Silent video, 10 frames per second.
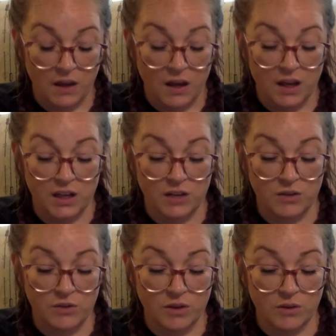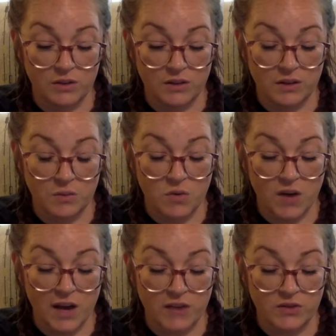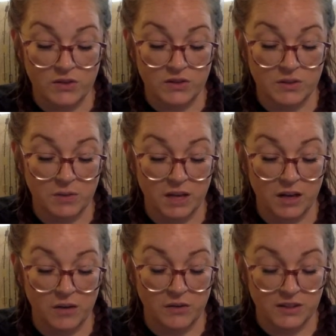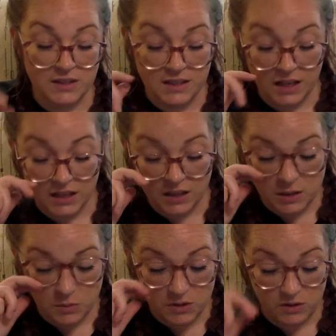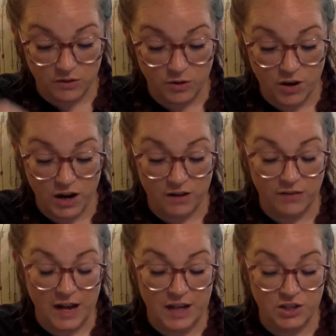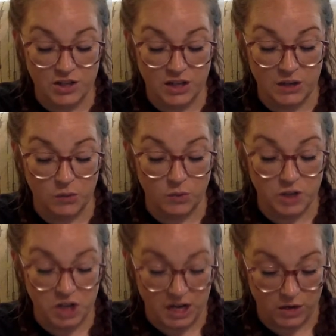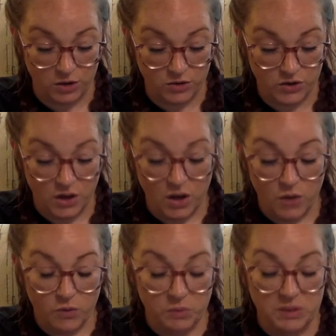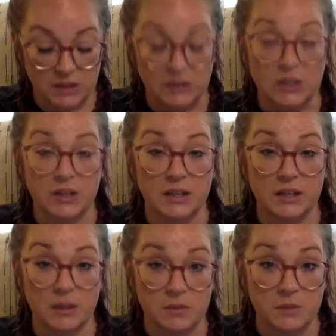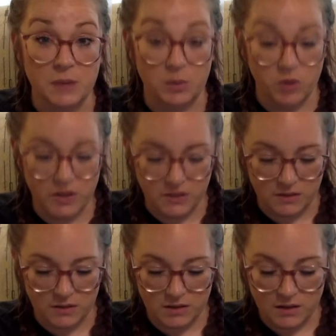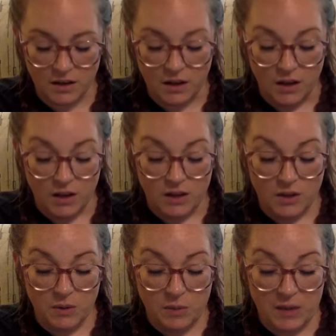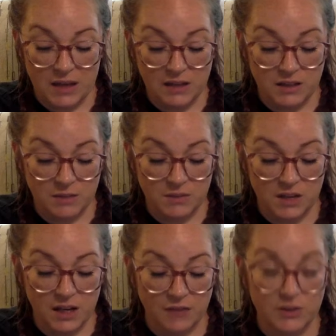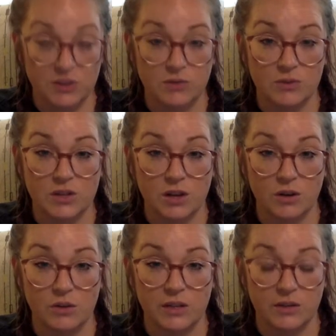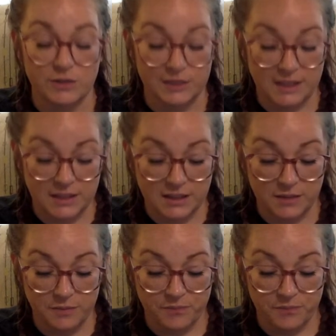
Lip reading: and he knew the only thing more hazardous to my health than standing in the middle of a crowd of agitated witch-haters would be alerting them to my presence. Though it pained him to have to do so, he relented.